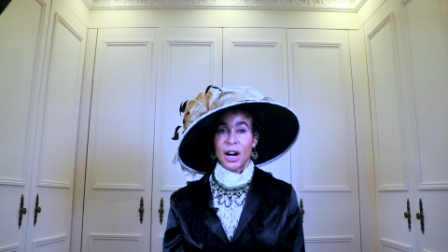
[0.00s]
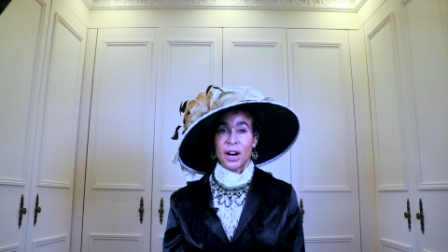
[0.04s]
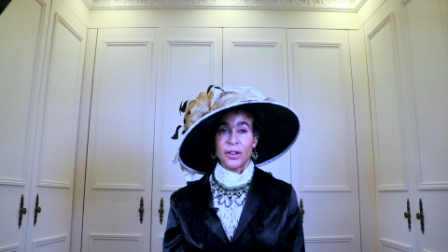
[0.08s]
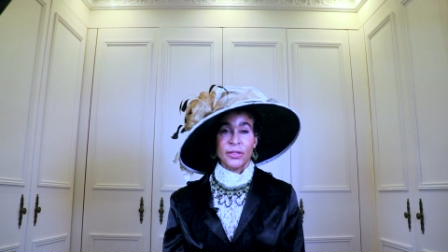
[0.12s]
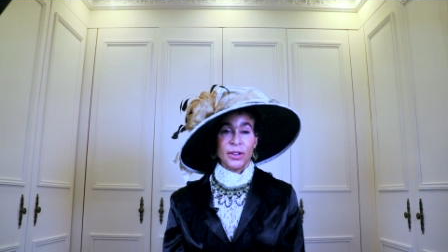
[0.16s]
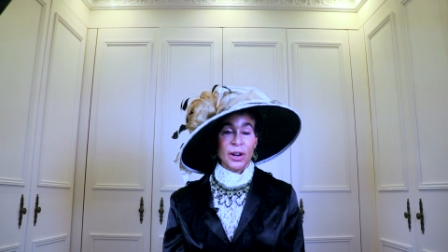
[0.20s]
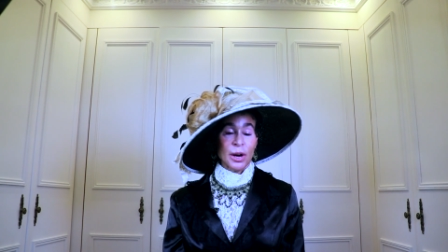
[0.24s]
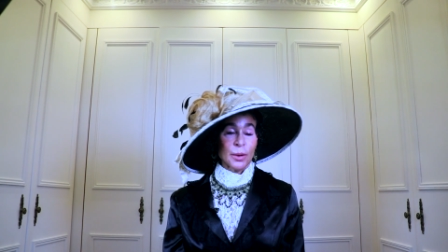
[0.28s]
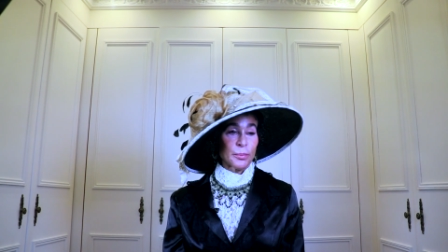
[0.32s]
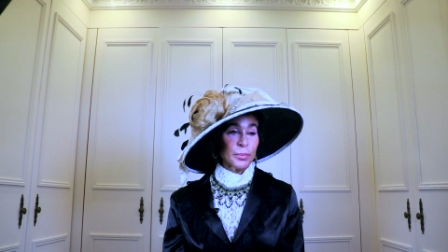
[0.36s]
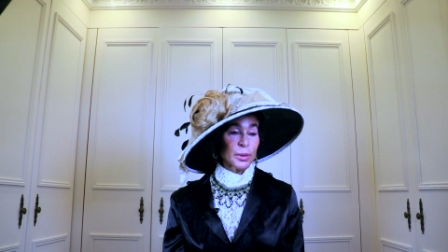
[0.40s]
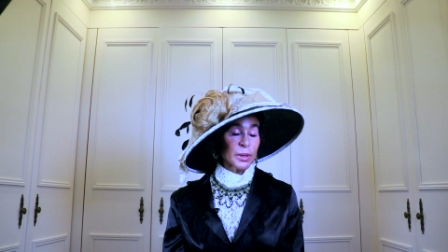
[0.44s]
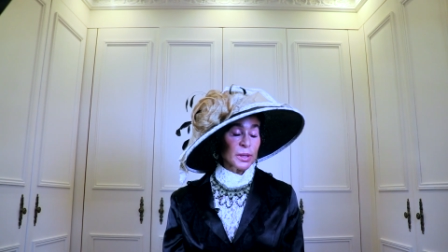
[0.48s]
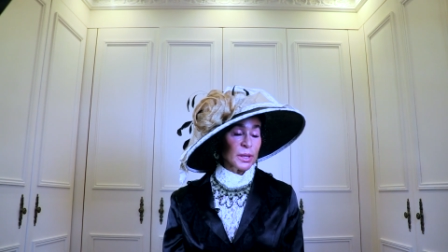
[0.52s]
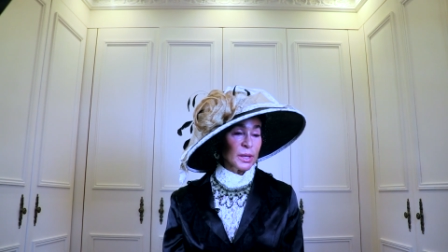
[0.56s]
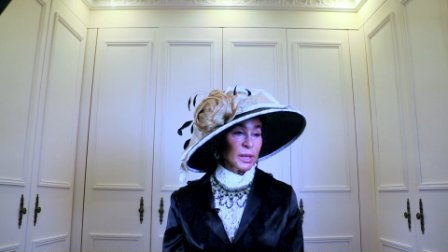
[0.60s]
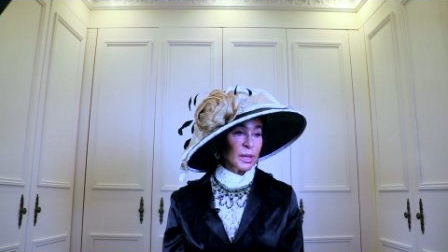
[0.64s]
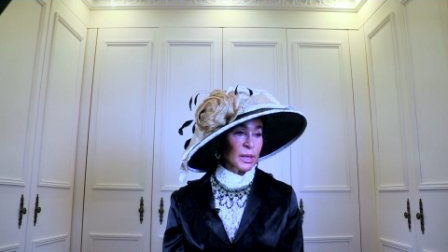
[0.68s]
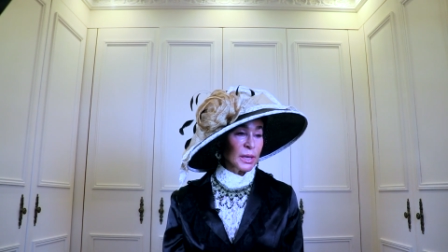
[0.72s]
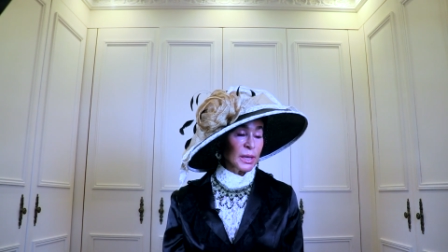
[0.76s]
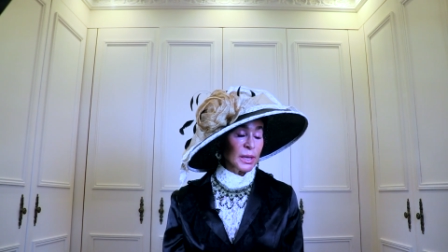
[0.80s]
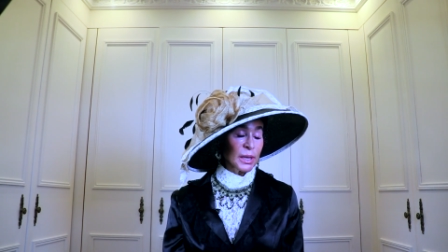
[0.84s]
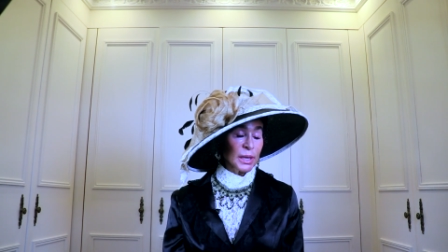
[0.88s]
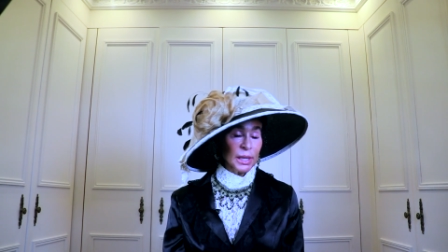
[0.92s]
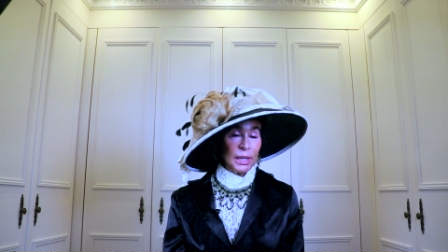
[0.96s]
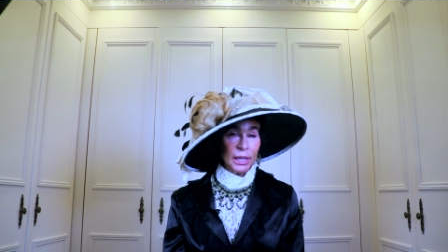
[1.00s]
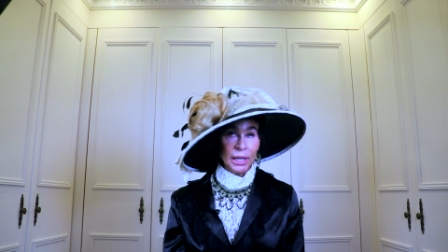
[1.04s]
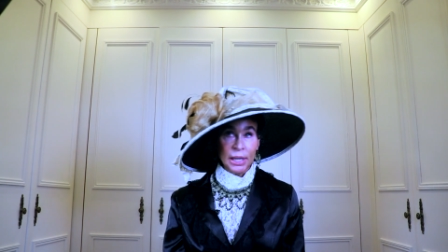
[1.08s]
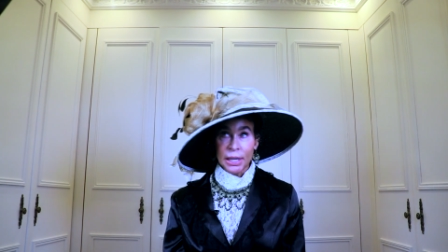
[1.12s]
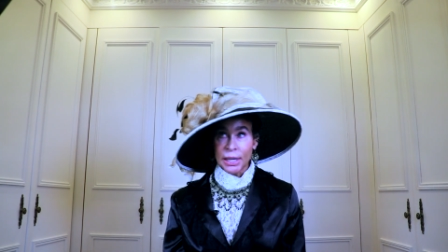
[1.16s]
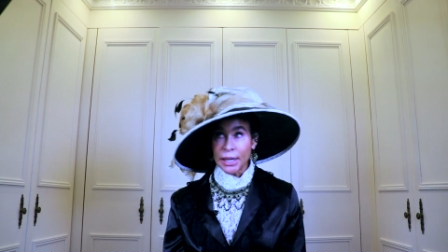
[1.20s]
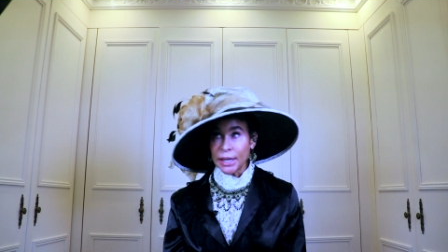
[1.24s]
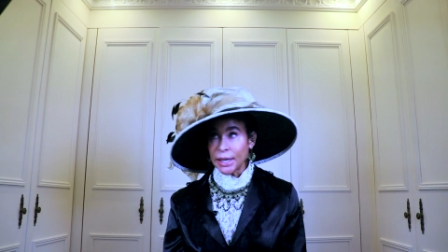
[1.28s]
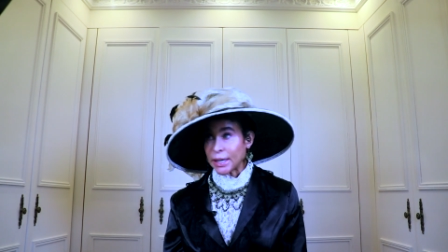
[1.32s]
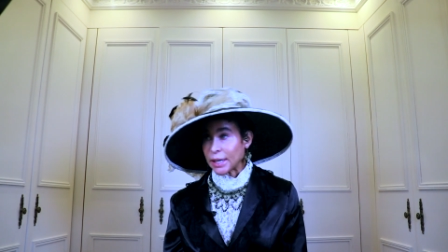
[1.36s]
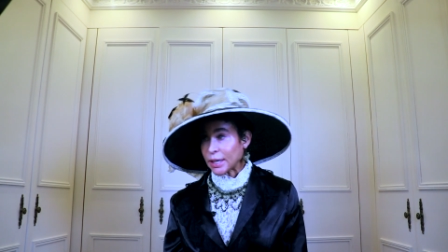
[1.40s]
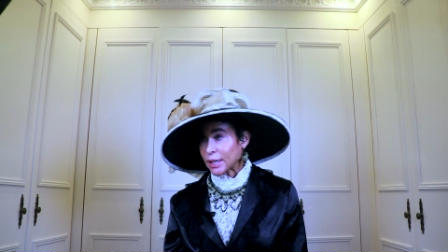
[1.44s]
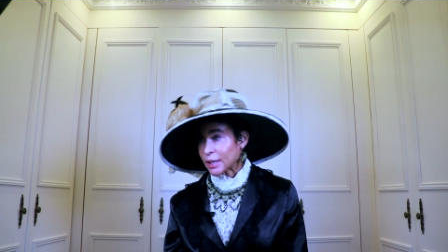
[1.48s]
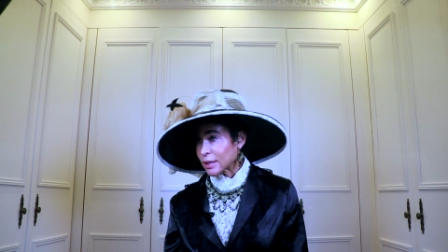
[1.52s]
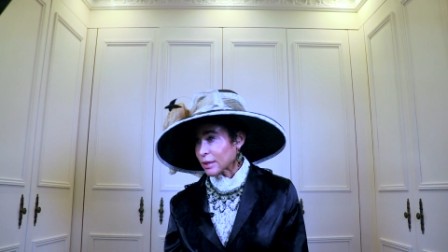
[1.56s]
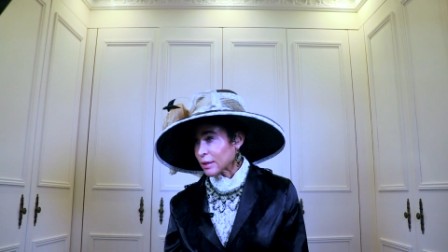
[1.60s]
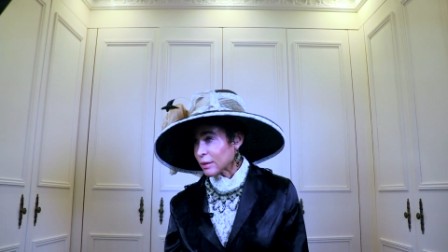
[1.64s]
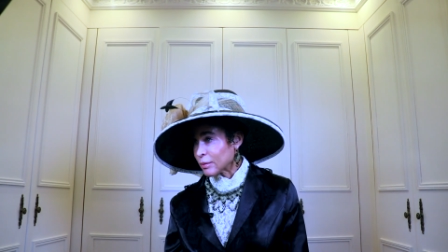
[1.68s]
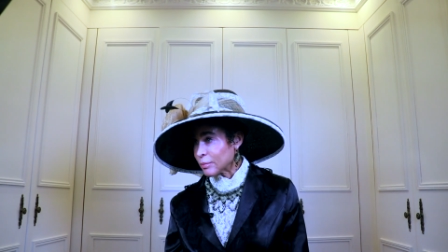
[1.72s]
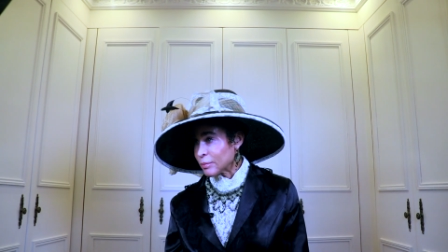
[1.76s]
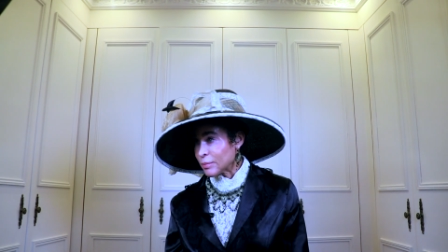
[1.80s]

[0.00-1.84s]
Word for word: of complete